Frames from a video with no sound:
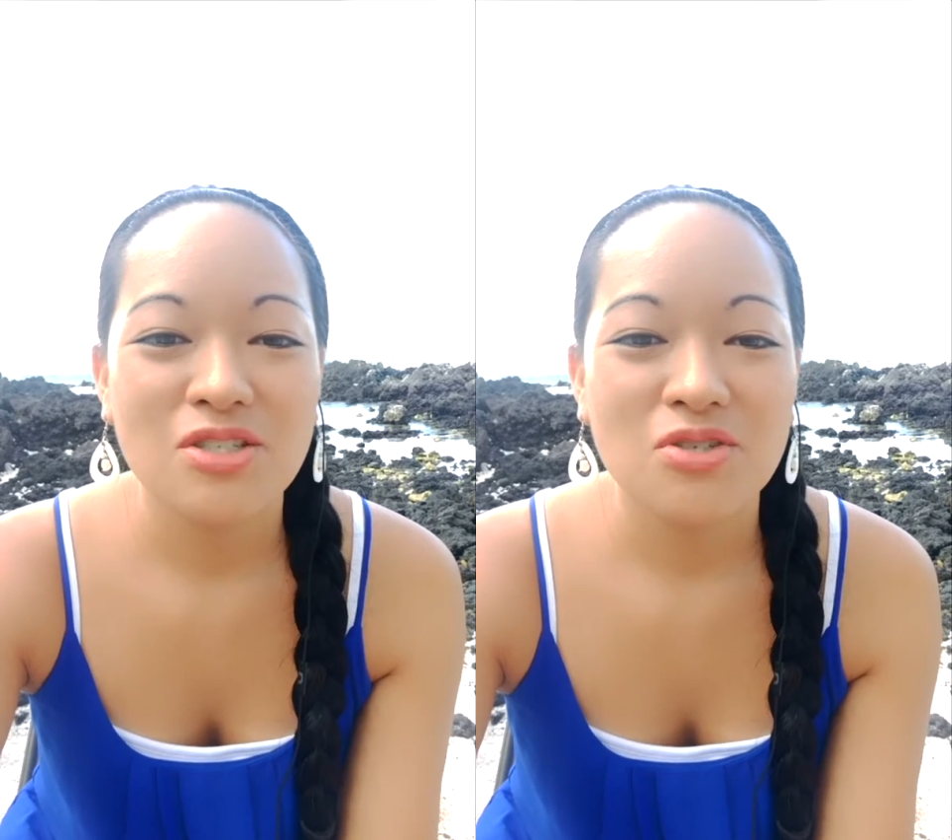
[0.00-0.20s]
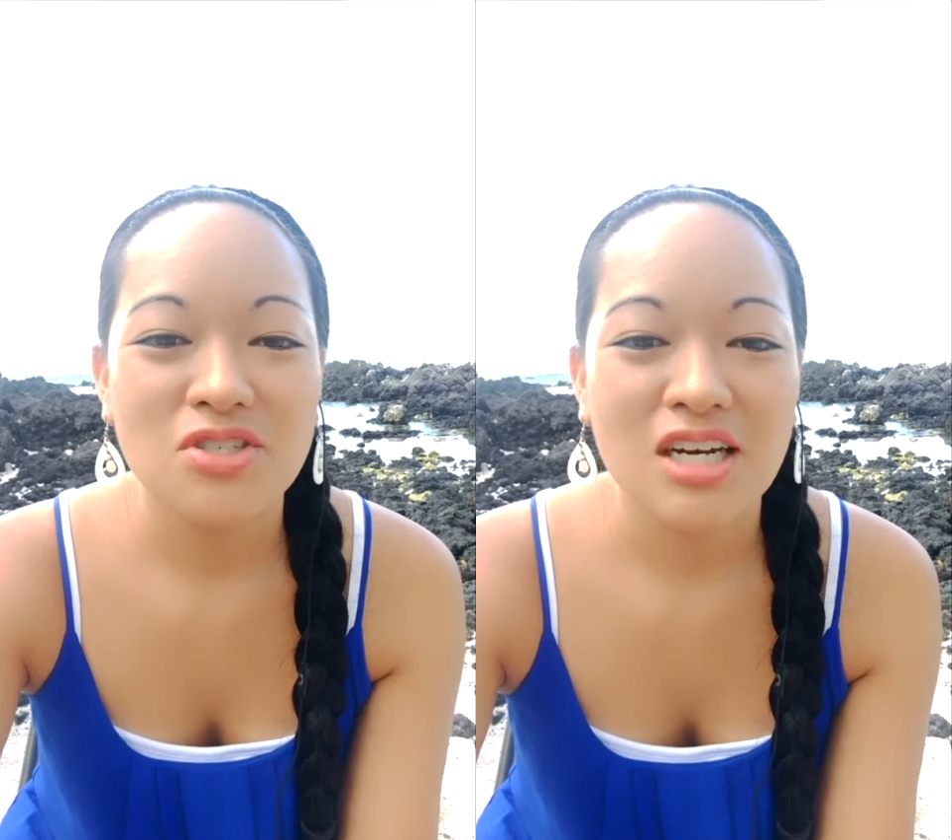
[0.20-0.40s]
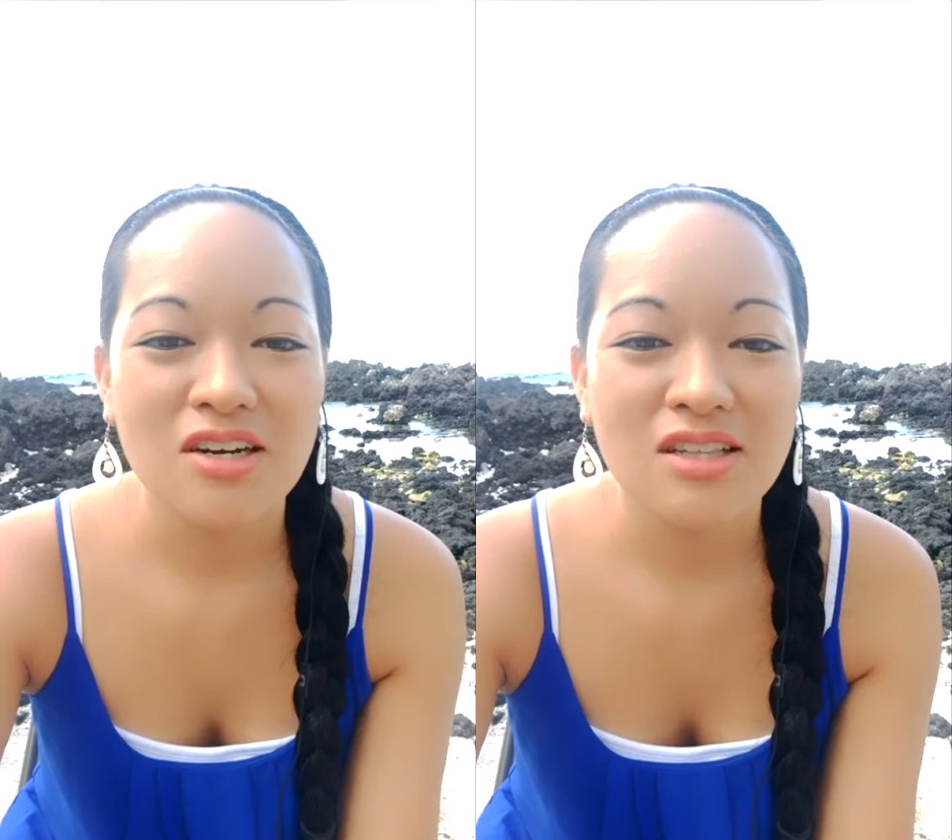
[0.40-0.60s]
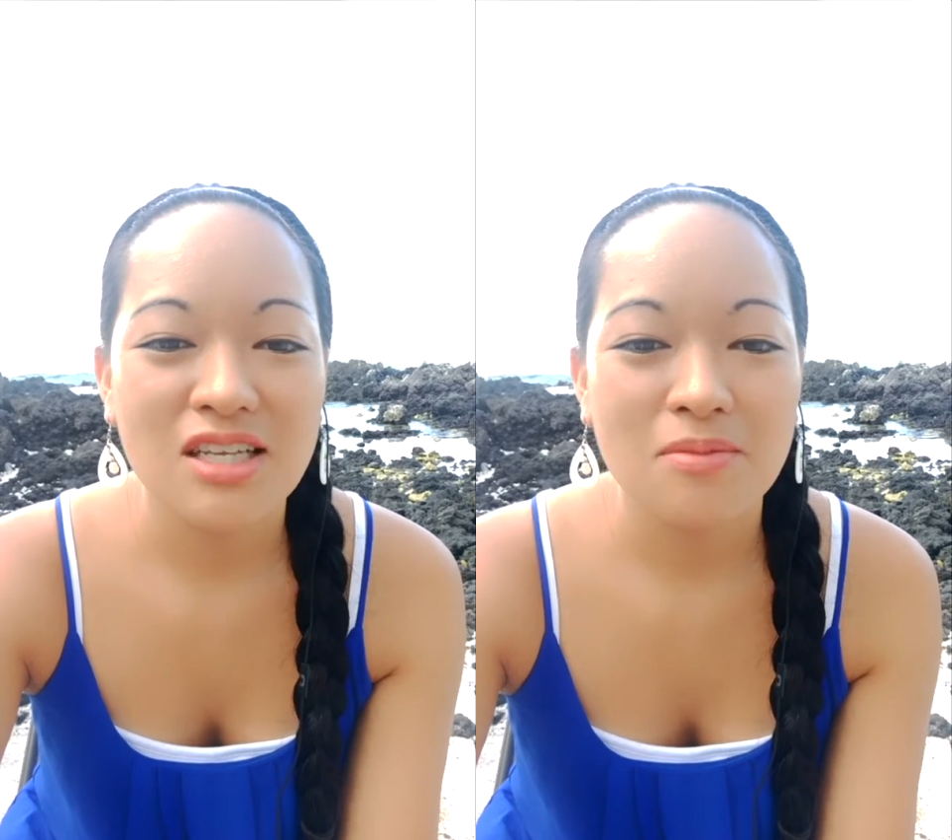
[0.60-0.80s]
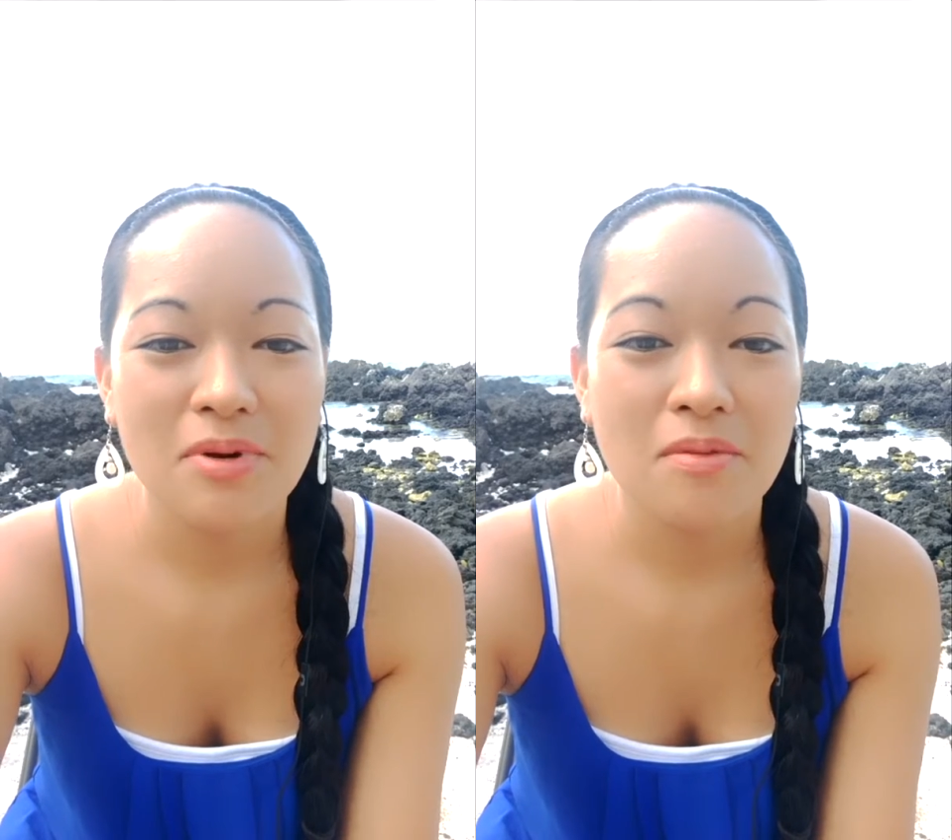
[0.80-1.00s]
to share a
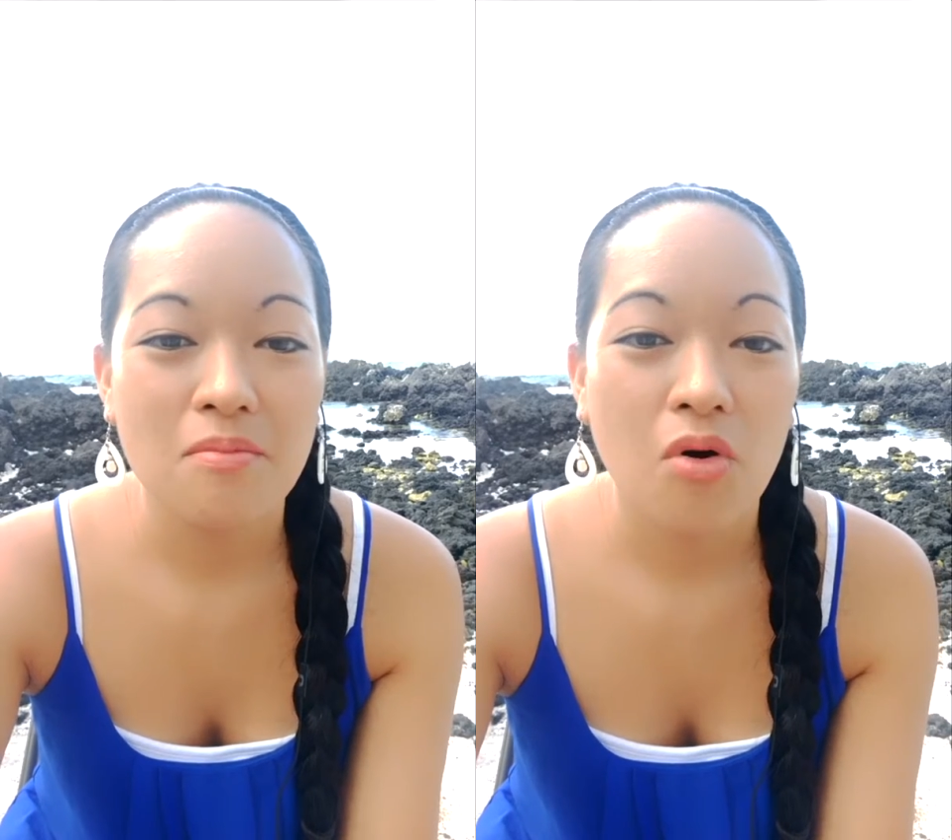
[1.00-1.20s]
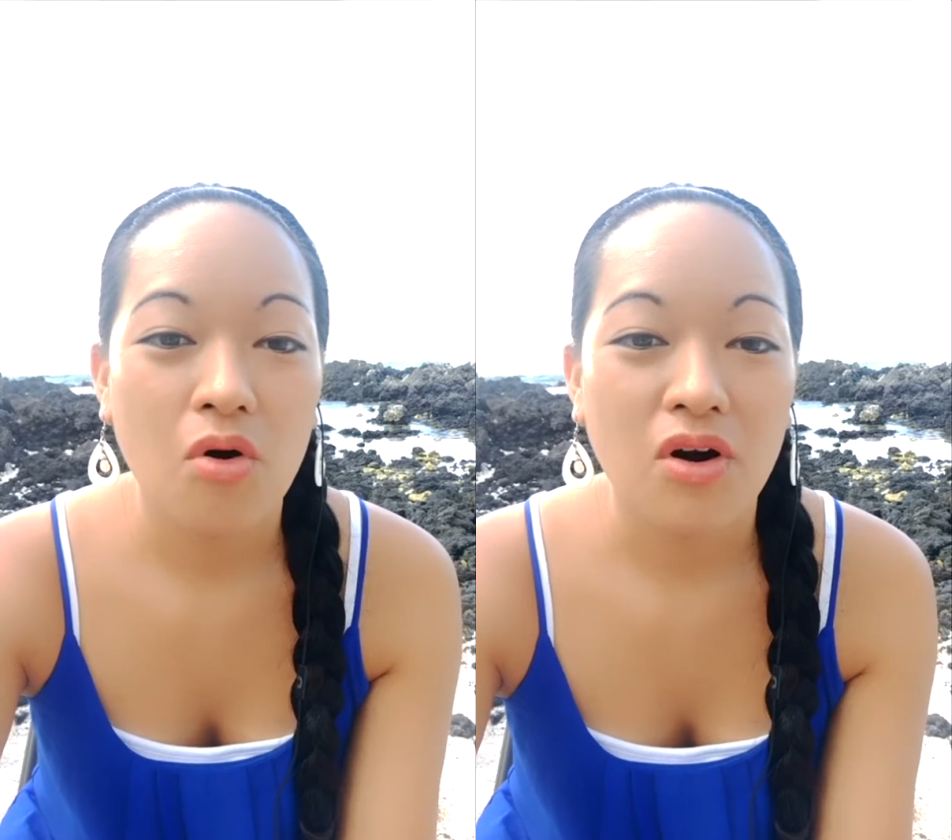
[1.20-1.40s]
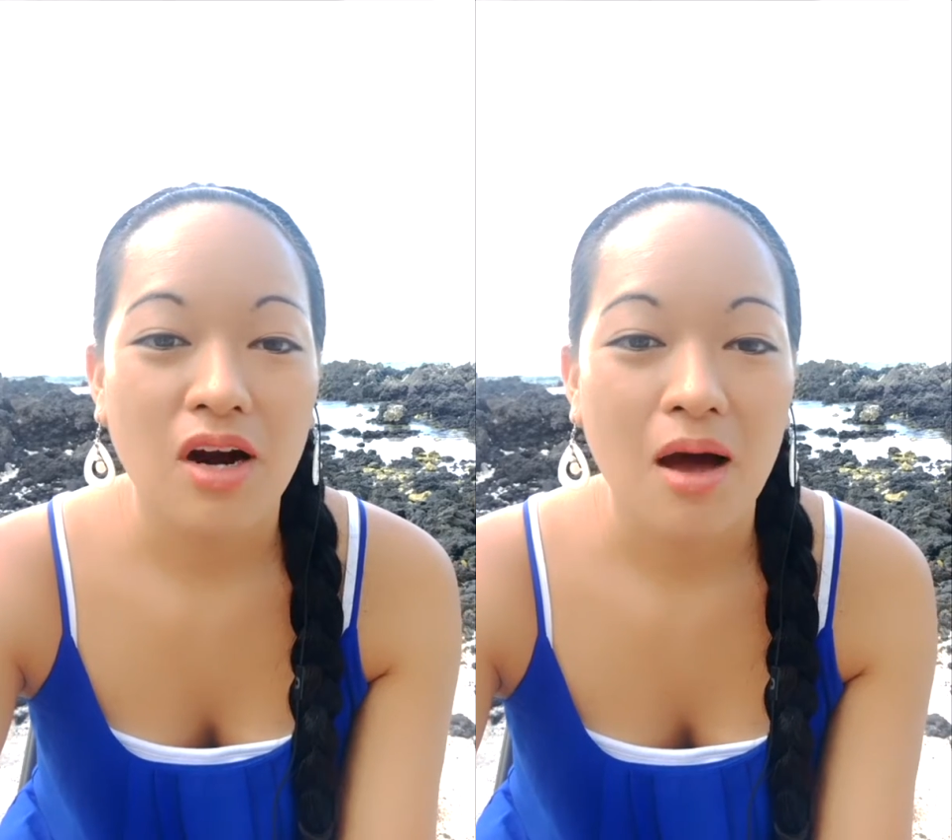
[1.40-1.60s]
little bit more